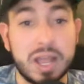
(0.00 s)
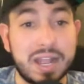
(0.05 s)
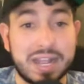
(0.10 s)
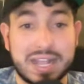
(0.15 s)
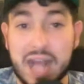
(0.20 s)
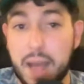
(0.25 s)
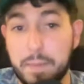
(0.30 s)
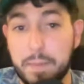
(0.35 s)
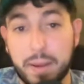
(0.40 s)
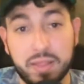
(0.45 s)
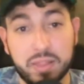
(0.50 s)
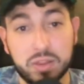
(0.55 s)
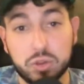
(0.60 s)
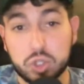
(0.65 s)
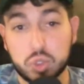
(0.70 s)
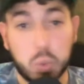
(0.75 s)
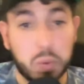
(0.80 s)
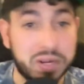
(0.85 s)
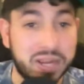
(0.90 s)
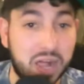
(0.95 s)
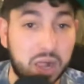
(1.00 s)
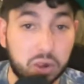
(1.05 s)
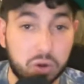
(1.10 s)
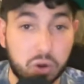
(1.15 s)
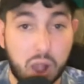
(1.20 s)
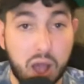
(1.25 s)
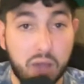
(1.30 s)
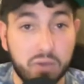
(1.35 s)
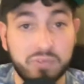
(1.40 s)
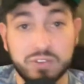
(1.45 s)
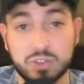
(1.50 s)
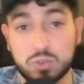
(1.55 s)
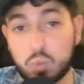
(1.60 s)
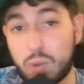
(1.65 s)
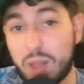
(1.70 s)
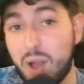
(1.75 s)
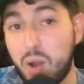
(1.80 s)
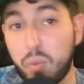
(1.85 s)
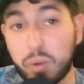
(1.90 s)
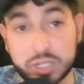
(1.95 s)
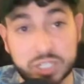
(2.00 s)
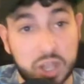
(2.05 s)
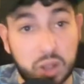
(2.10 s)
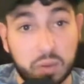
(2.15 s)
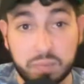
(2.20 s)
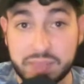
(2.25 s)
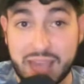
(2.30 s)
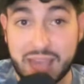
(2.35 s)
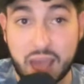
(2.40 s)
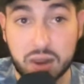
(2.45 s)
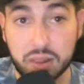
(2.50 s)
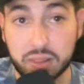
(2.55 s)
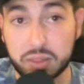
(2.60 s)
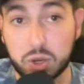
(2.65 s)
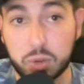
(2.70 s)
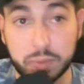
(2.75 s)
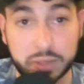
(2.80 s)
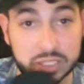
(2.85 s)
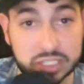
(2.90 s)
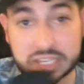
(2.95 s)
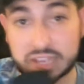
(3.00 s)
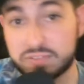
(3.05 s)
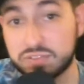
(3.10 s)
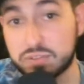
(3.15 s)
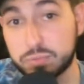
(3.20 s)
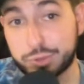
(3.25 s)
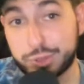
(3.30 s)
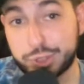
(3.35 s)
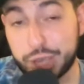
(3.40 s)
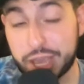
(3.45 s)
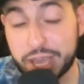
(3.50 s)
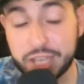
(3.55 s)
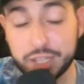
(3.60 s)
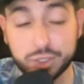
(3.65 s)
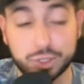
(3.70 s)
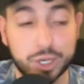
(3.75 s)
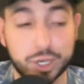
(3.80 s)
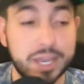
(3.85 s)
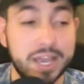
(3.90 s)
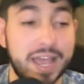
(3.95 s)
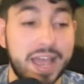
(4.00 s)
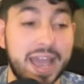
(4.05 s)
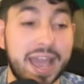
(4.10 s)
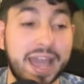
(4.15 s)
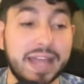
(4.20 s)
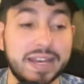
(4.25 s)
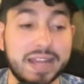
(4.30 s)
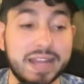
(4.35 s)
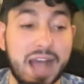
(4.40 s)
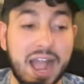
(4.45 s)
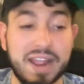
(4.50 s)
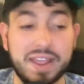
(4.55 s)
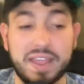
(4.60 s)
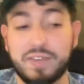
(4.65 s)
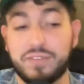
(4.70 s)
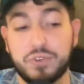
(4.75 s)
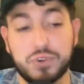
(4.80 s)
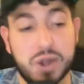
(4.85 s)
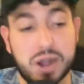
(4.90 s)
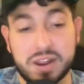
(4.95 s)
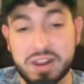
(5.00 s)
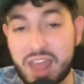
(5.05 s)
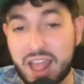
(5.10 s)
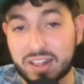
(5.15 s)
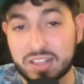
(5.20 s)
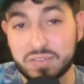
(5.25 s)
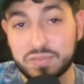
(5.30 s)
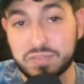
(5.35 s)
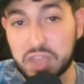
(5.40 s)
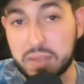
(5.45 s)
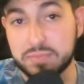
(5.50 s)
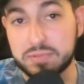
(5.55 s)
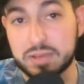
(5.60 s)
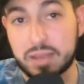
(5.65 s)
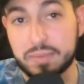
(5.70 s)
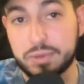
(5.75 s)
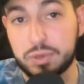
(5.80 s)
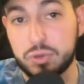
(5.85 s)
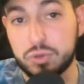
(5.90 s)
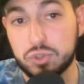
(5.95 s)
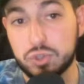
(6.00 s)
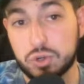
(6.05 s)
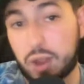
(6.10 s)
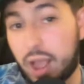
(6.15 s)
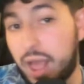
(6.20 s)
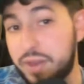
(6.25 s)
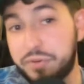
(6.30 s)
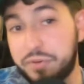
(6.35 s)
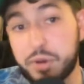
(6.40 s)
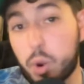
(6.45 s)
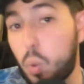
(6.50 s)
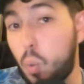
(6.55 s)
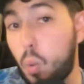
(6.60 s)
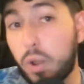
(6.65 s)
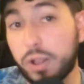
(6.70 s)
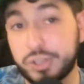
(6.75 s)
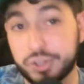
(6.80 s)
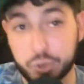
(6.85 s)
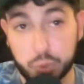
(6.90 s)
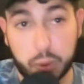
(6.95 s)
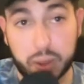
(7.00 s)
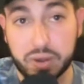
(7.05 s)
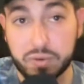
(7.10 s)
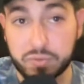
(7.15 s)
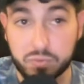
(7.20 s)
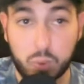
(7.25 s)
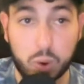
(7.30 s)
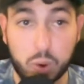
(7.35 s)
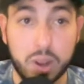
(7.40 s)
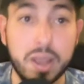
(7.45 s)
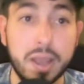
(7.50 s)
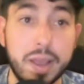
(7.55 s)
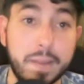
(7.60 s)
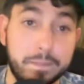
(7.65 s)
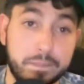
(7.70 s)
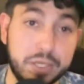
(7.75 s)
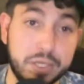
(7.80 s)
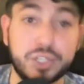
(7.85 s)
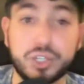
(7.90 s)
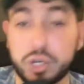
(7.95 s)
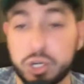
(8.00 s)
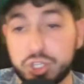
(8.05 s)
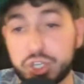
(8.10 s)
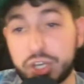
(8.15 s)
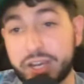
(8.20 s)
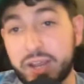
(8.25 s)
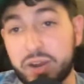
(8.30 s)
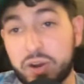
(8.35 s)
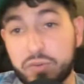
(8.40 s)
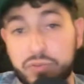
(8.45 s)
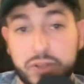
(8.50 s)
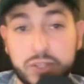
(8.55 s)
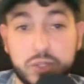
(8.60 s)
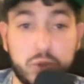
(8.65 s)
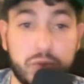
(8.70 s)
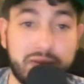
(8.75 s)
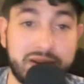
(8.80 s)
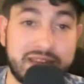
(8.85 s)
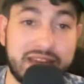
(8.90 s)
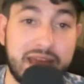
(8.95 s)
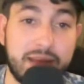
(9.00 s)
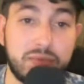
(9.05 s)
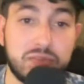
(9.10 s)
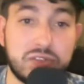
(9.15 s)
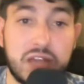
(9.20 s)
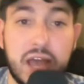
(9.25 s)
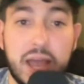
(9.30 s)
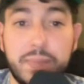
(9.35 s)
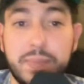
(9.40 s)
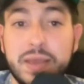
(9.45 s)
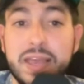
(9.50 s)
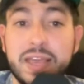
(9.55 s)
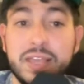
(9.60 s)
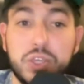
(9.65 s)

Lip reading: Got my little $20 off as well, which helped me out a little bit, save some change. And if you're not an active Game Time user, I don't know what you're waiting for. Be sure to check out our friends over at Game Time.